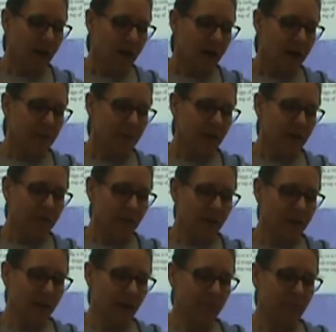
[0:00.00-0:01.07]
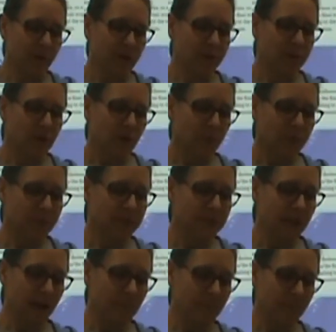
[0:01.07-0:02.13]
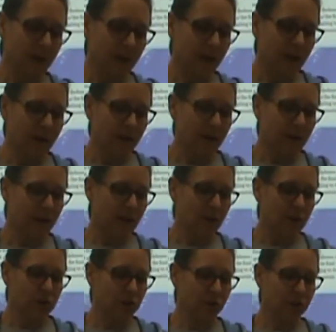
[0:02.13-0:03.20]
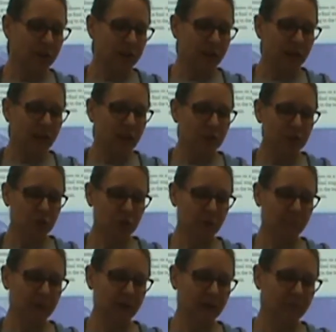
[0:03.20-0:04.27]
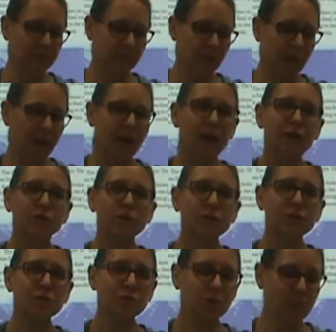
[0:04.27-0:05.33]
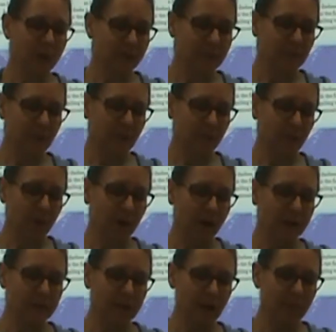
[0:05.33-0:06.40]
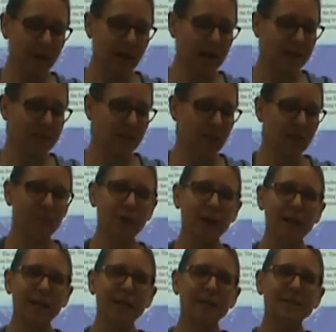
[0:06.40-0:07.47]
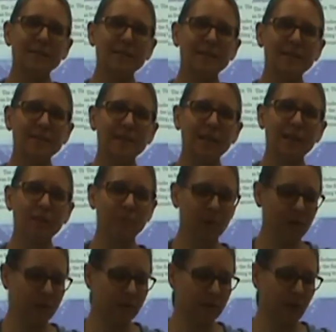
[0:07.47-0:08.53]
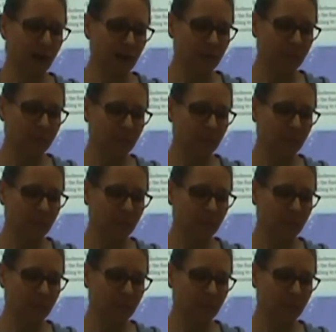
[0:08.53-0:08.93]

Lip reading: Among the climbers was Temba Shuri Sherpa. Just 2 weeks before, Temba had celebrated his 16th birthday.